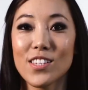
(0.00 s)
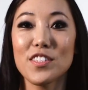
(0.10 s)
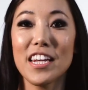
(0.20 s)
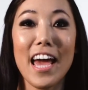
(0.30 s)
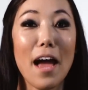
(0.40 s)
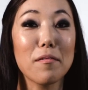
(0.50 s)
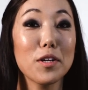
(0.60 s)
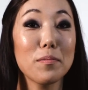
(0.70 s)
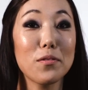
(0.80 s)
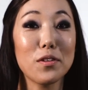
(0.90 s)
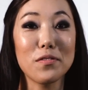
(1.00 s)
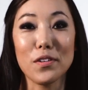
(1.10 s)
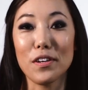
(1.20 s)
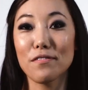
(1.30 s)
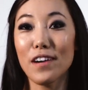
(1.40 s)
So today I'm going to be
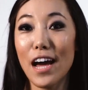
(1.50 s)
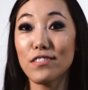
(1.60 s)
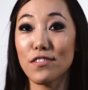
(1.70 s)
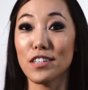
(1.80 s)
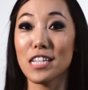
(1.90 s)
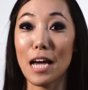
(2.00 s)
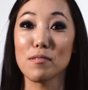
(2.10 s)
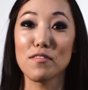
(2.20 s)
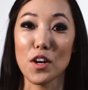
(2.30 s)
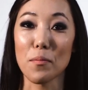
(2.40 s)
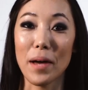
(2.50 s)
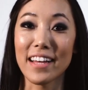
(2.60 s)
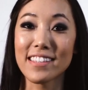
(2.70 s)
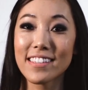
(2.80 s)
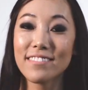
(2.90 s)
reviewing five different types of toe
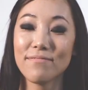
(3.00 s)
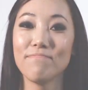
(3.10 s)
pads.